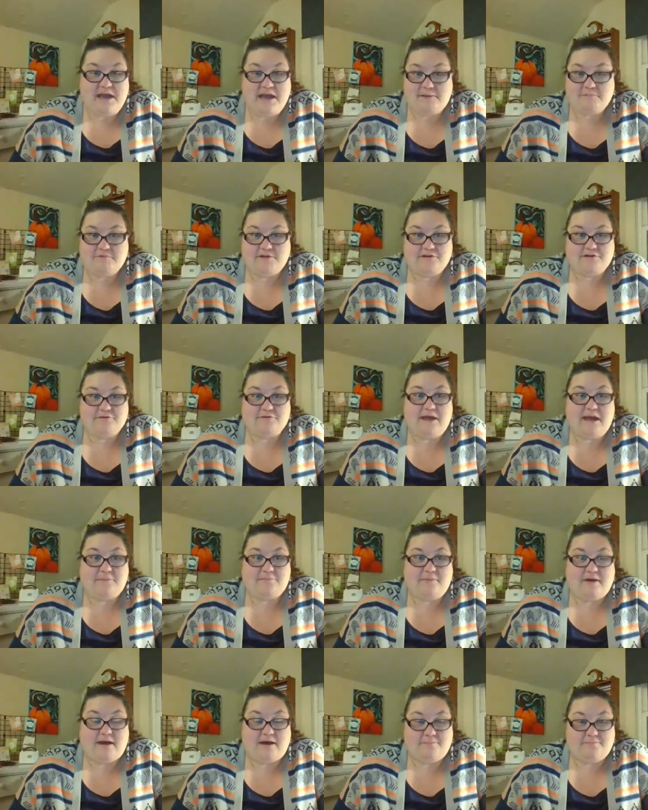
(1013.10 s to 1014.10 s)
I'm going to
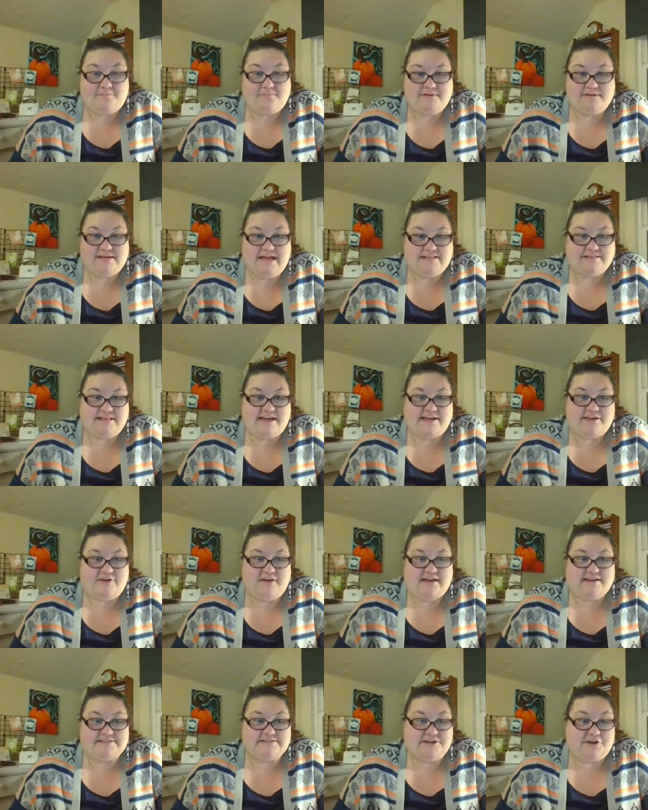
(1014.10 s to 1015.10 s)
wrap up and let you
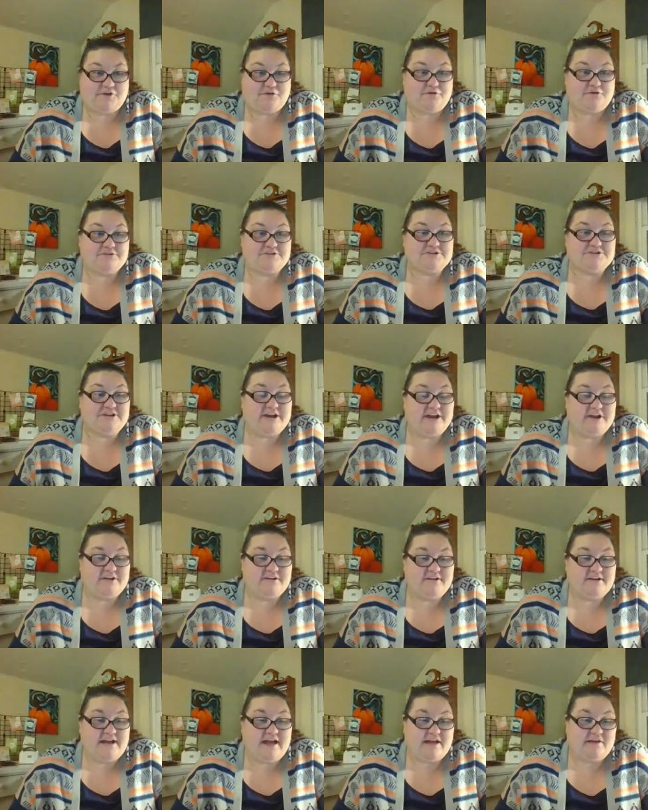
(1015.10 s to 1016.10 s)
guys go.
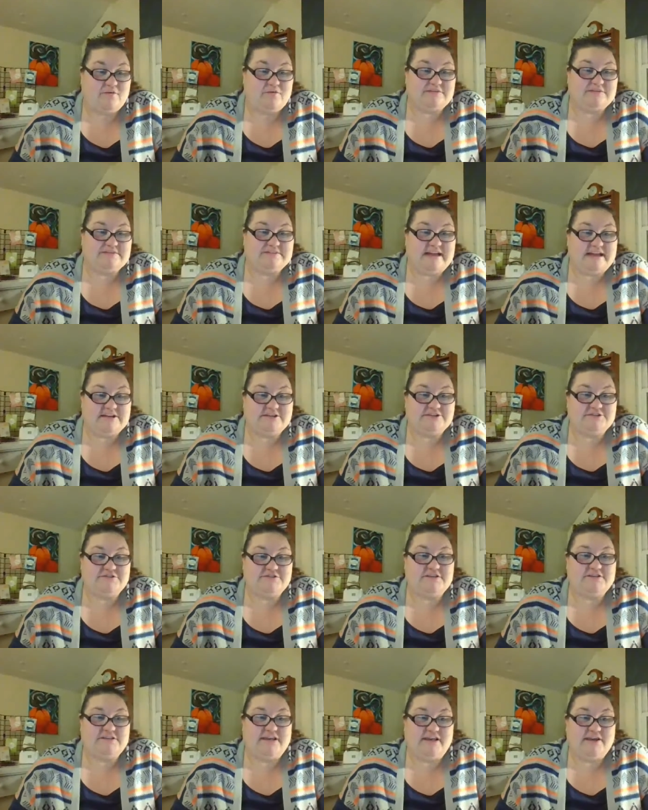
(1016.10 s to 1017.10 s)
Sharon, I will send you
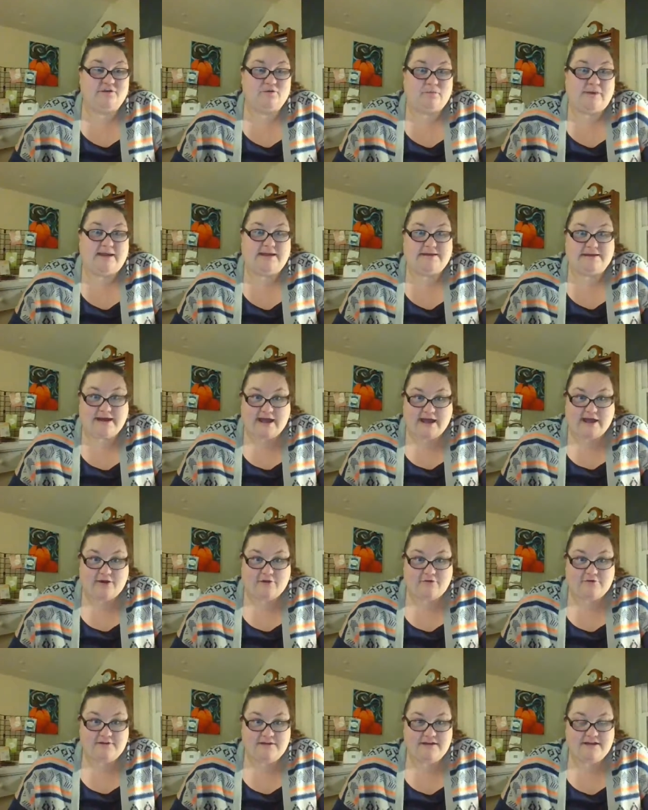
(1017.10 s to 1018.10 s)
the link right
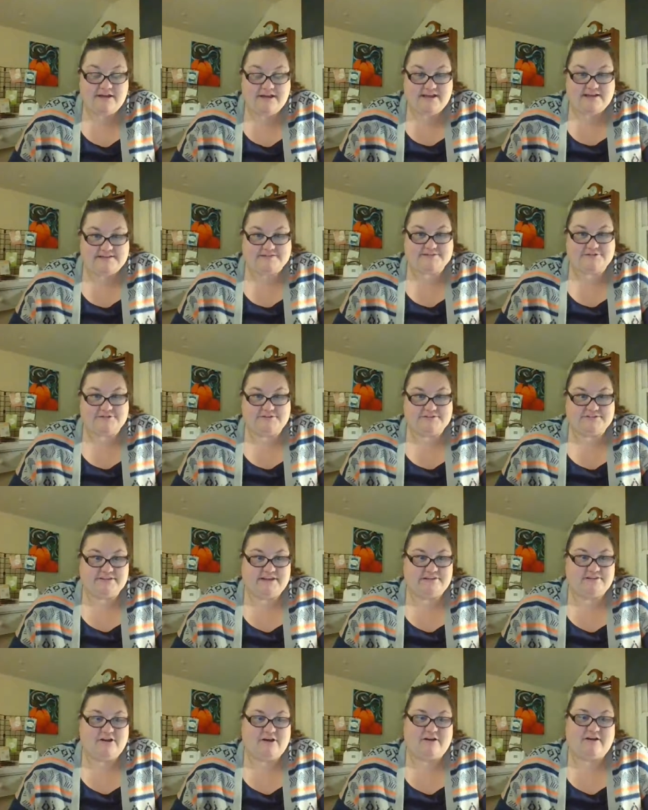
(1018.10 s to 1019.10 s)
now as soon as
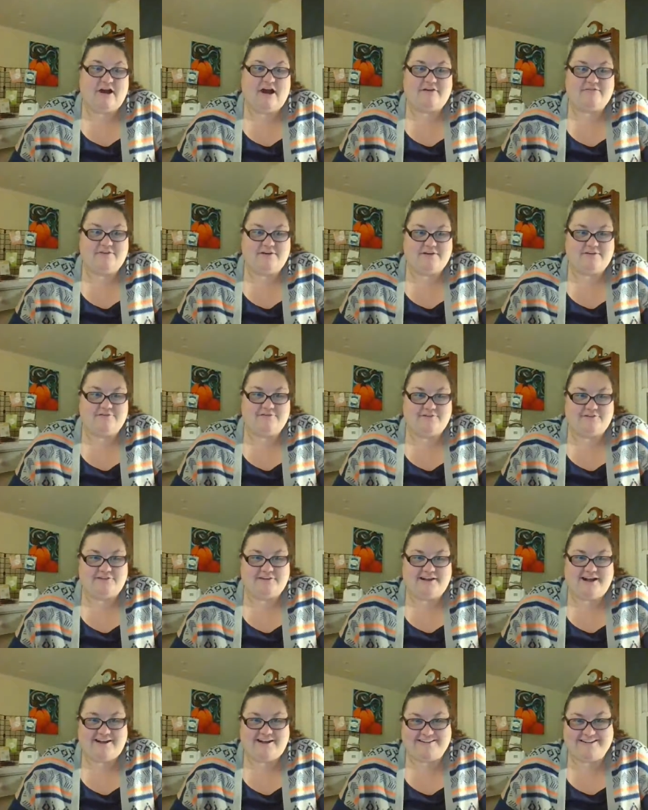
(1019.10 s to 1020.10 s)
I log off here for the
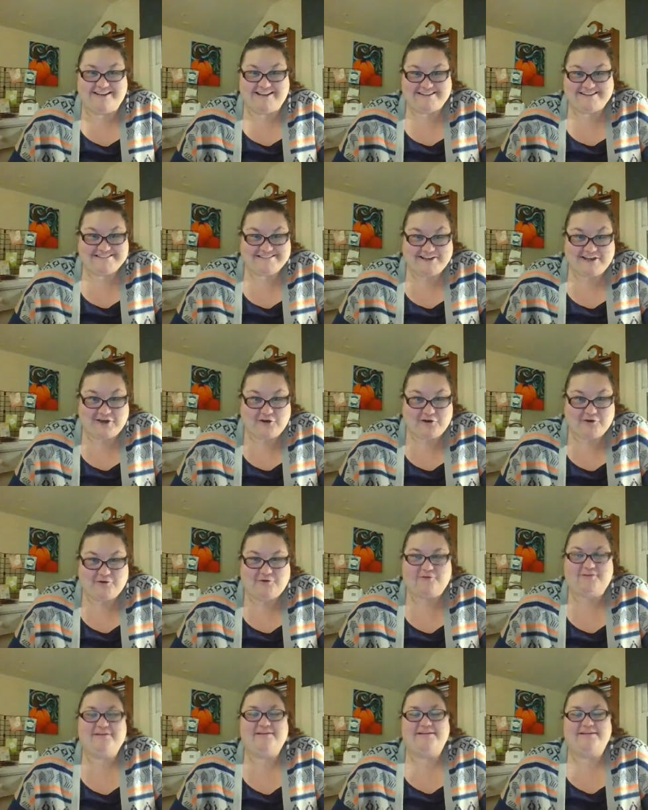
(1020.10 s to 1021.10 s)
card kit to
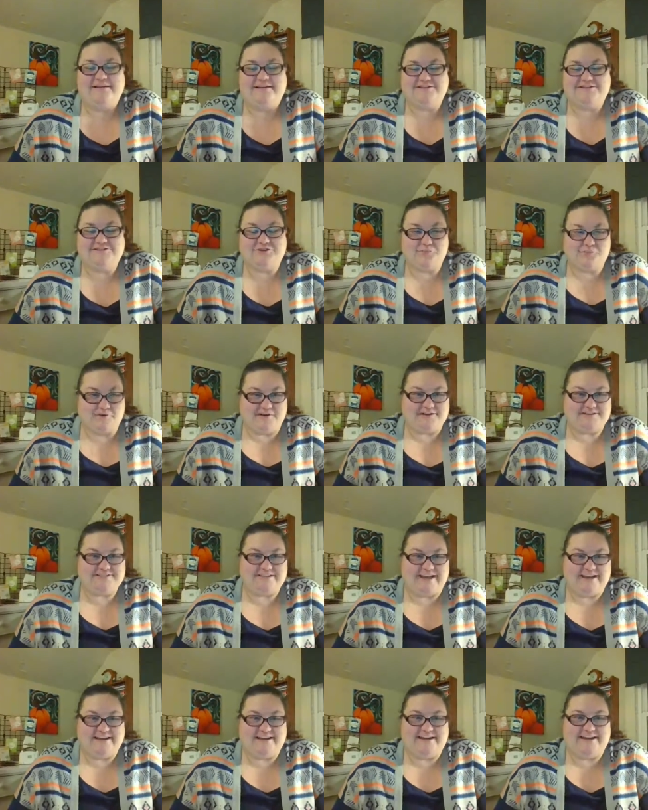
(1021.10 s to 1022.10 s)
go. Super
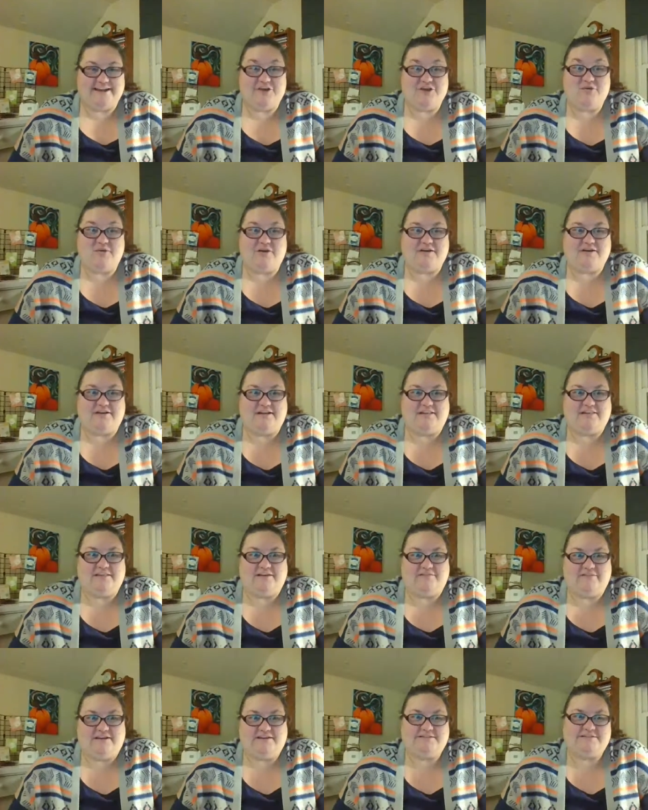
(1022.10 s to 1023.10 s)
excited. You are going to
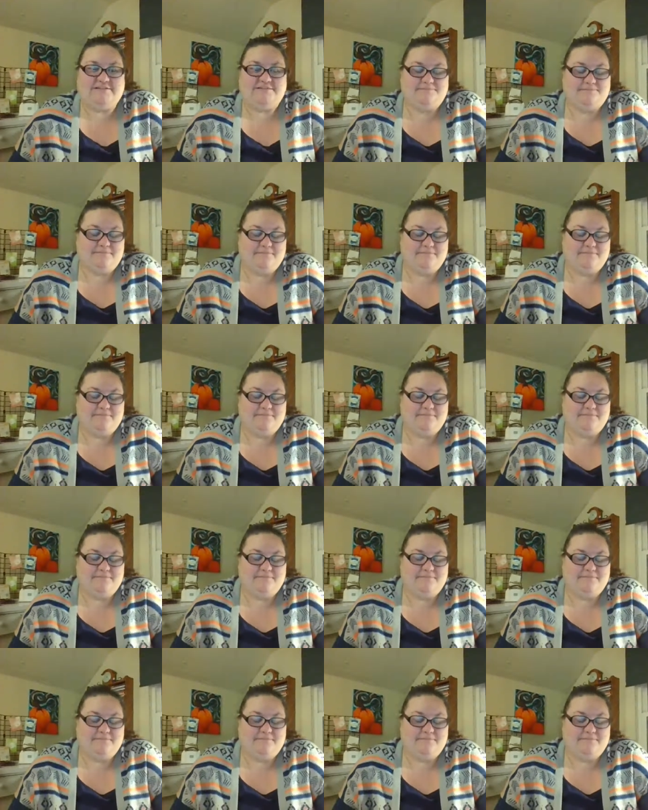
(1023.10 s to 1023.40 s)
love it.